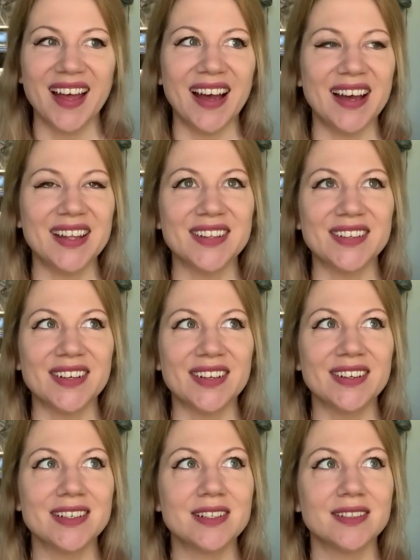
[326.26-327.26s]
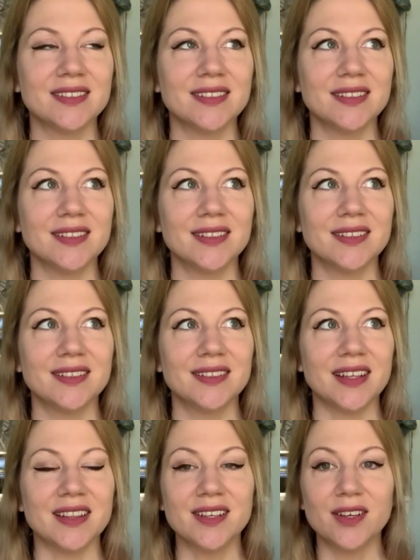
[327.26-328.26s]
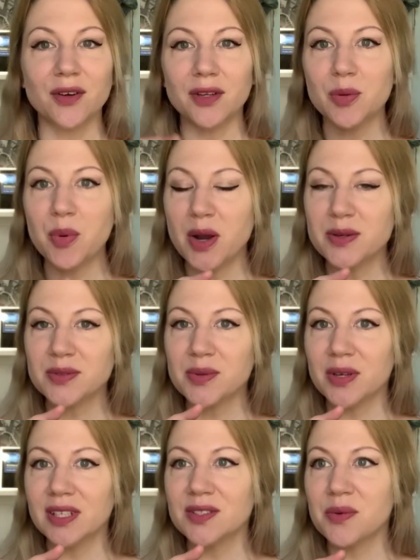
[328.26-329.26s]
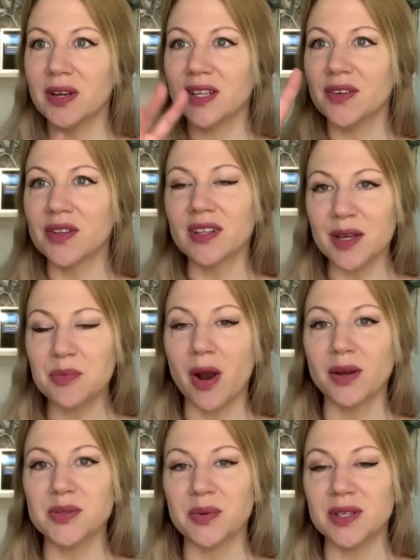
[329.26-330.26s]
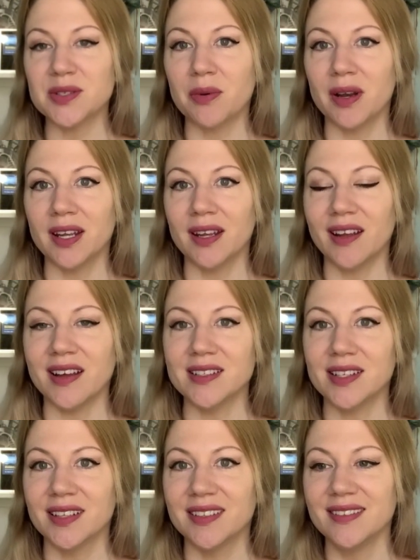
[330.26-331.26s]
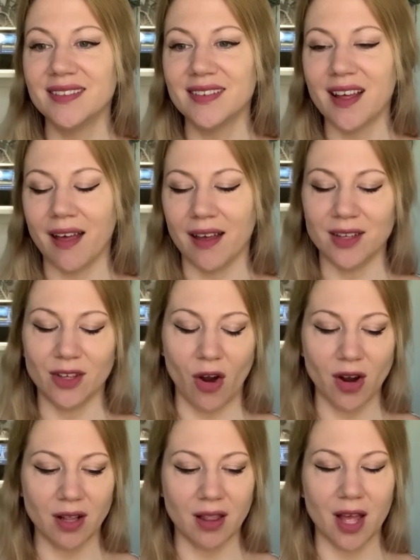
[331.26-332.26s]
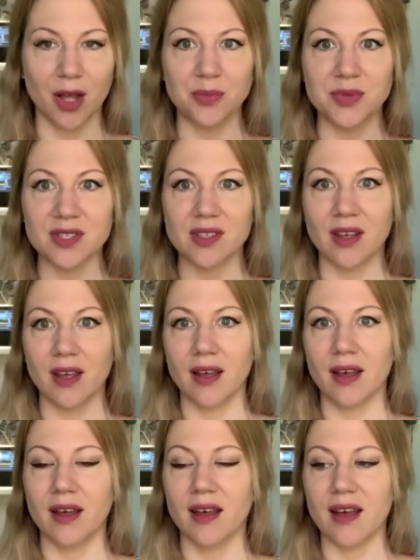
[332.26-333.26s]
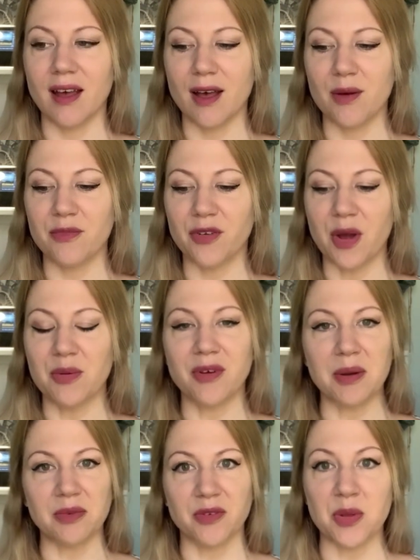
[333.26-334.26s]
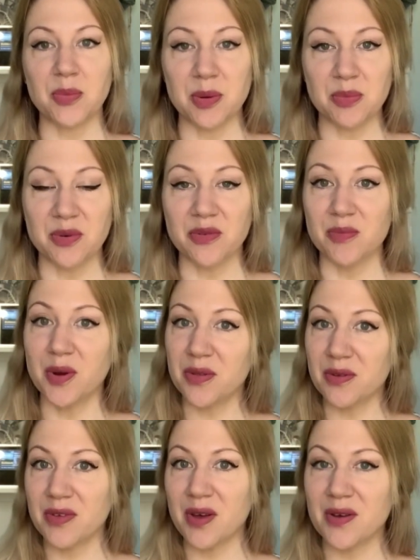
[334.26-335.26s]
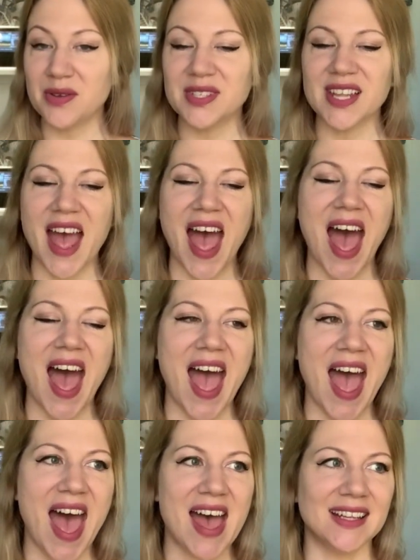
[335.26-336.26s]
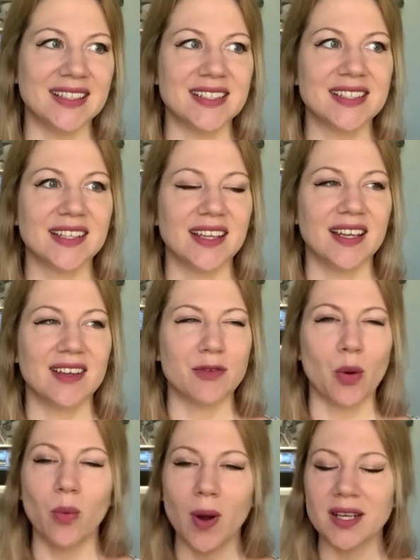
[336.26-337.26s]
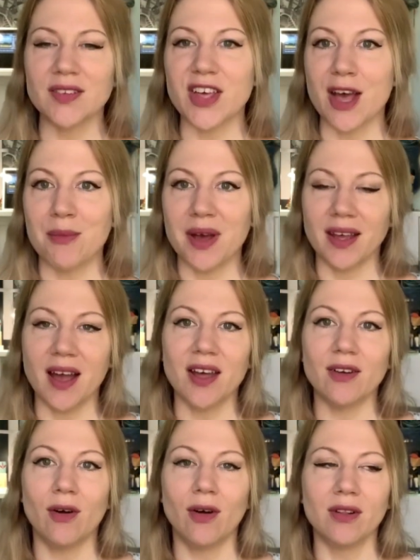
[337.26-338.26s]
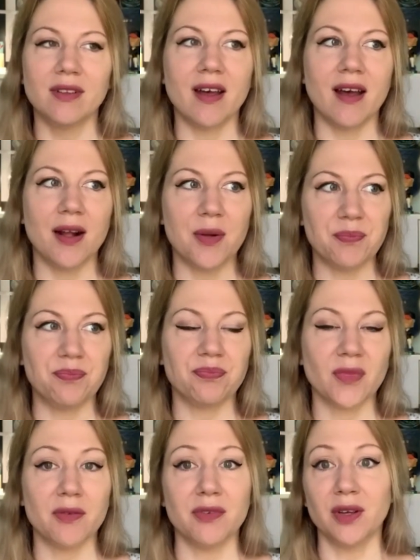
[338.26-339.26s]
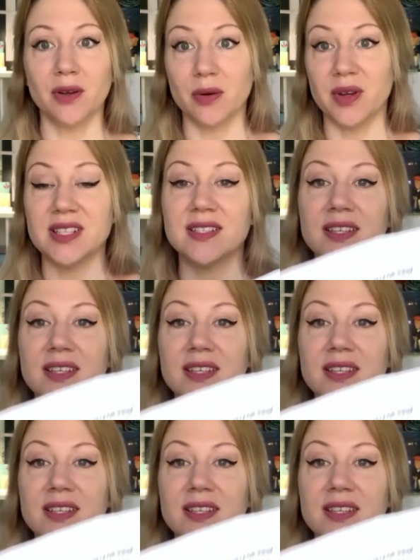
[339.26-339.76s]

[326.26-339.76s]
Either at the early part of 2020 or the late part of 2020, I did yarn clubs from Fiber for the People for both of those. And for one of them, I got all fingering weight